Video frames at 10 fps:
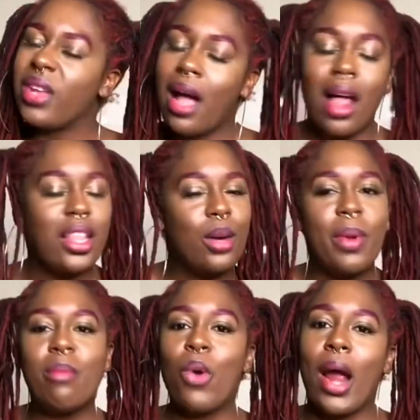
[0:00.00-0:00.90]
a little bit
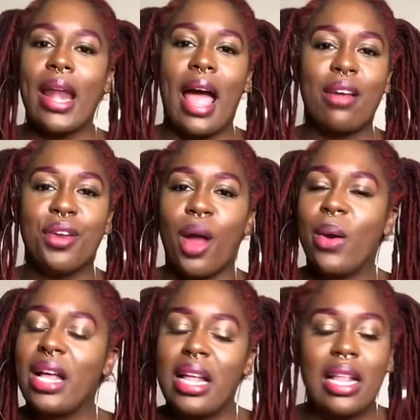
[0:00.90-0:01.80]
more now, you know,
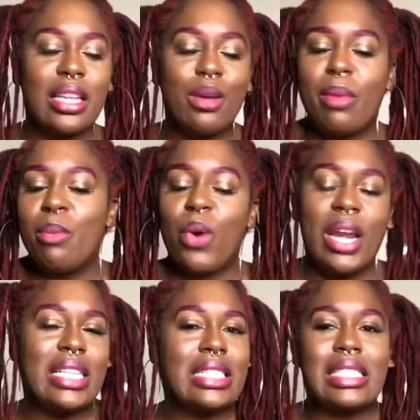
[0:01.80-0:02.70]
a little bit more than
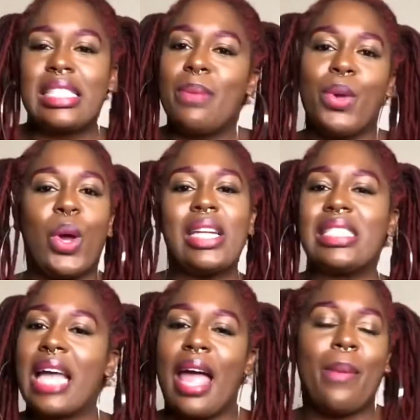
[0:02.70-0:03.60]
just sleeping on a
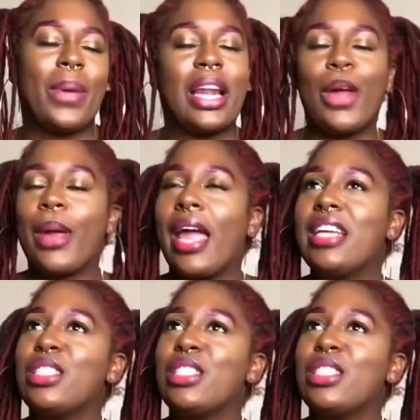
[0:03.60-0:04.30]
satin pillowcase,